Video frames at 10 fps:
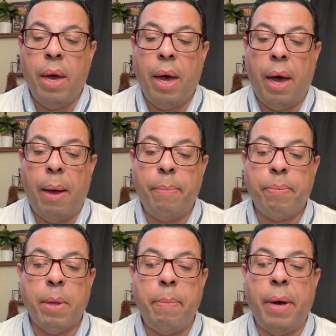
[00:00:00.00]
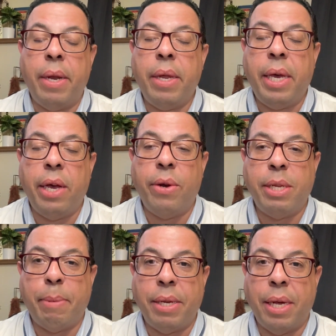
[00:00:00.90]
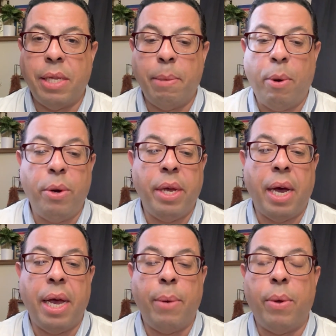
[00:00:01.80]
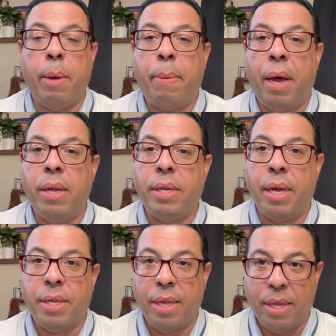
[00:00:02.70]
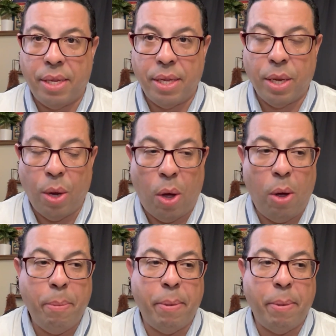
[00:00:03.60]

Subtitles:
But here is my testimony. I will apologize that this is long,